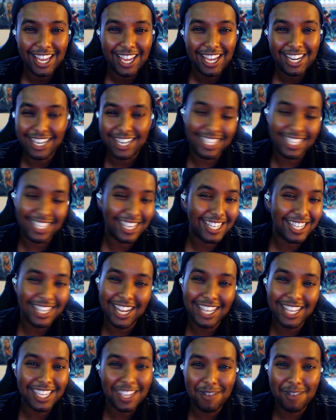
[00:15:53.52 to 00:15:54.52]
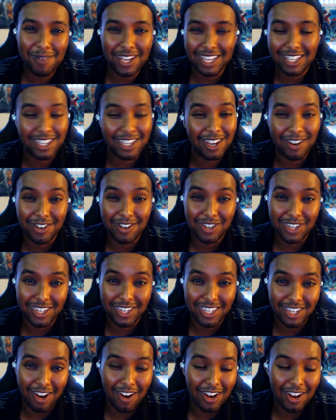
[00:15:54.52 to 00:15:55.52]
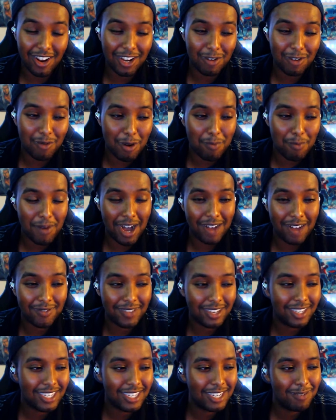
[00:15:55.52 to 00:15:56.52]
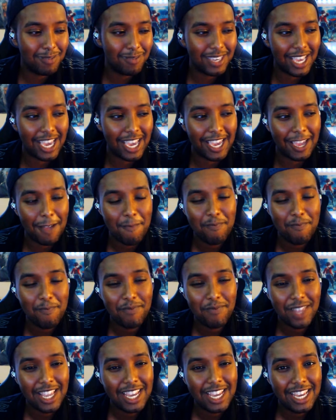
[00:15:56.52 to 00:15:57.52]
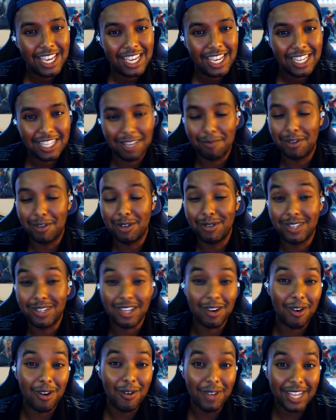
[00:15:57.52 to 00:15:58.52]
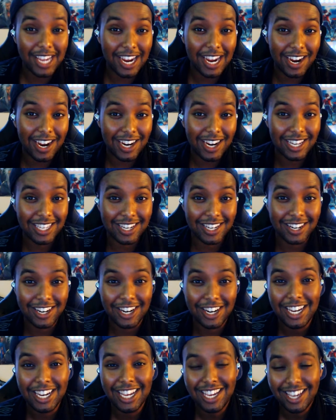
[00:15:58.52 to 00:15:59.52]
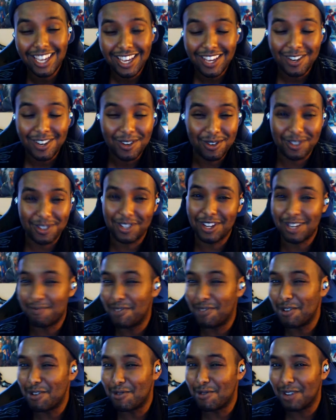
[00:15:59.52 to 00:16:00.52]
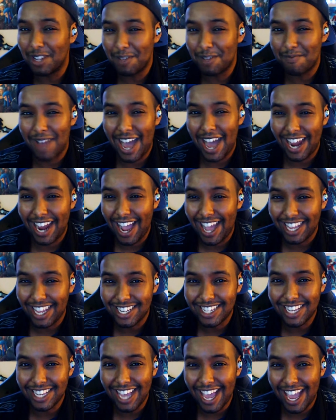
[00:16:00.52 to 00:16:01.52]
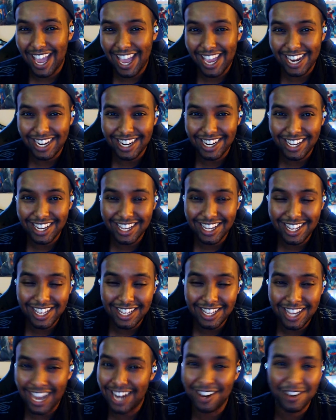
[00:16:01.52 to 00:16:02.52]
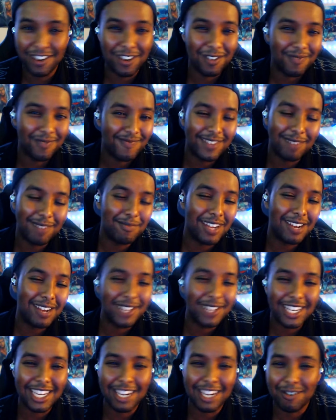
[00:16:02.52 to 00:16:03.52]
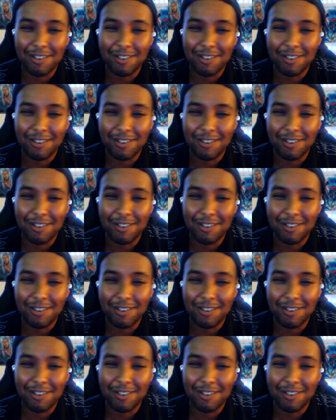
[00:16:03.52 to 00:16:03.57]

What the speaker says: this does not seem like Urza Scarlet ripoff. This seems like somebody who's their own character who's gonna be really badass. And I don't know, sometimes I get